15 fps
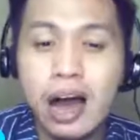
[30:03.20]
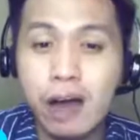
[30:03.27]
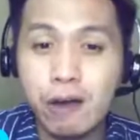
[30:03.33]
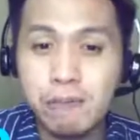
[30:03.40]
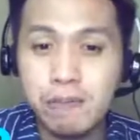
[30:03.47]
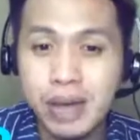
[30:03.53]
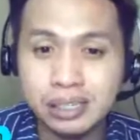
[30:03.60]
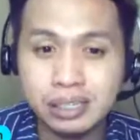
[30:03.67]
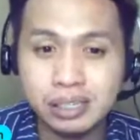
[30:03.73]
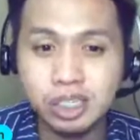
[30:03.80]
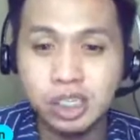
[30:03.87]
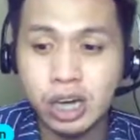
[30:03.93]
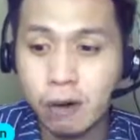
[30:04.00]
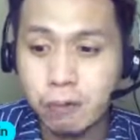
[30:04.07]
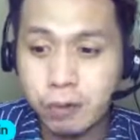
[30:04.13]
our
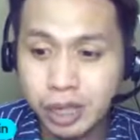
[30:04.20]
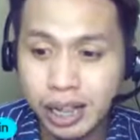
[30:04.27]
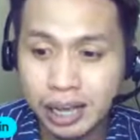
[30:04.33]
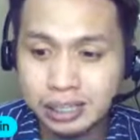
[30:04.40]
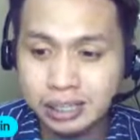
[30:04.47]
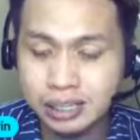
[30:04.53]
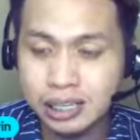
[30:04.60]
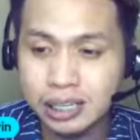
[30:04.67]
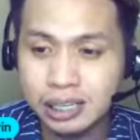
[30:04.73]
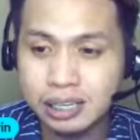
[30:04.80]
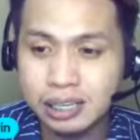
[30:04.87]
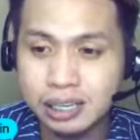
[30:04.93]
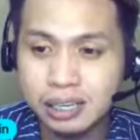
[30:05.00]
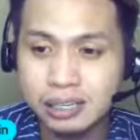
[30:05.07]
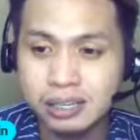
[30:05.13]
message, our lesson?
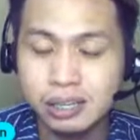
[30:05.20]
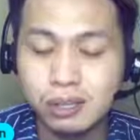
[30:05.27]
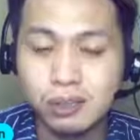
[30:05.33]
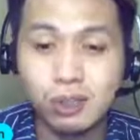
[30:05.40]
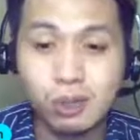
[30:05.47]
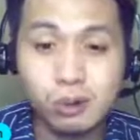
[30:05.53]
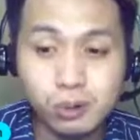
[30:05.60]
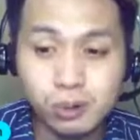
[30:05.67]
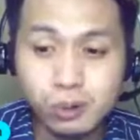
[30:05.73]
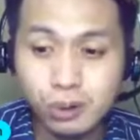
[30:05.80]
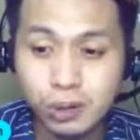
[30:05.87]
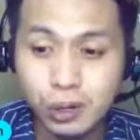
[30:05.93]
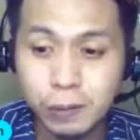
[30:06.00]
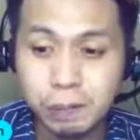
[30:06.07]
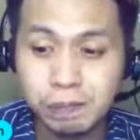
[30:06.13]
Through,
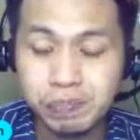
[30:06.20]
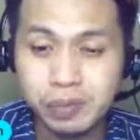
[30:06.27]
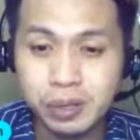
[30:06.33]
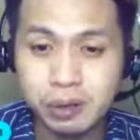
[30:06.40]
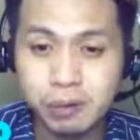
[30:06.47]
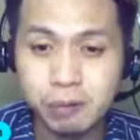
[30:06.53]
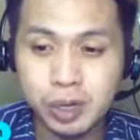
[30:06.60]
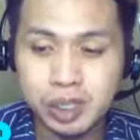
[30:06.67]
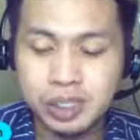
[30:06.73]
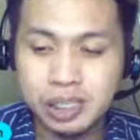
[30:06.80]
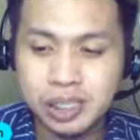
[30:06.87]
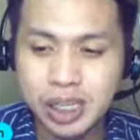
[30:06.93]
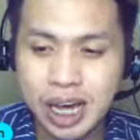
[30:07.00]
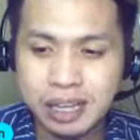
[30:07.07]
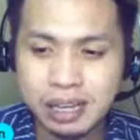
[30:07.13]
what's
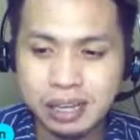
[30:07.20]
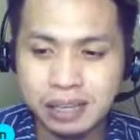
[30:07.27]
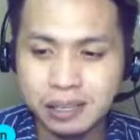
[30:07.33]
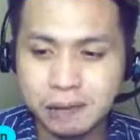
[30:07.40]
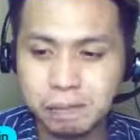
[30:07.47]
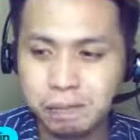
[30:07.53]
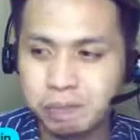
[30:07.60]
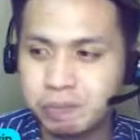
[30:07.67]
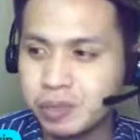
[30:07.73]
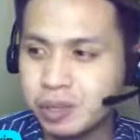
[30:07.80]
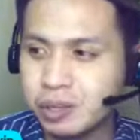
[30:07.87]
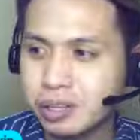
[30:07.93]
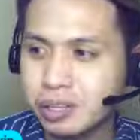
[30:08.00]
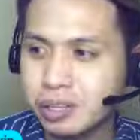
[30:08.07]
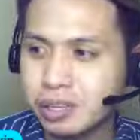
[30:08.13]
the channel
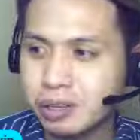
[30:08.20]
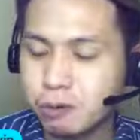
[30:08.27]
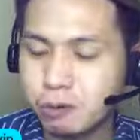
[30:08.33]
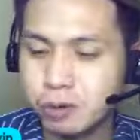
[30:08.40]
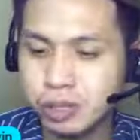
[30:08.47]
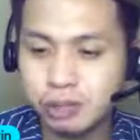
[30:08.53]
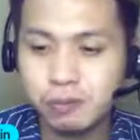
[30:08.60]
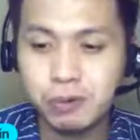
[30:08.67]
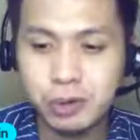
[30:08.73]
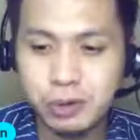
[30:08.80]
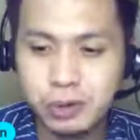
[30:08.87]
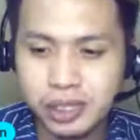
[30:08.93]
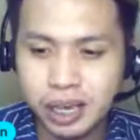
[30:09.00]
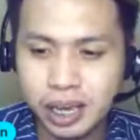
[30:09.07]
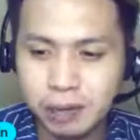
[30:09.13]
that we're
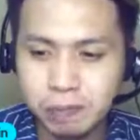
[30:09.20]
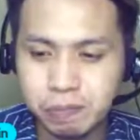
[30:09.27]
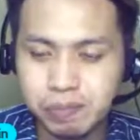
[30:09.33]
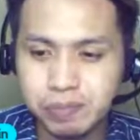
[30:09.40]
using?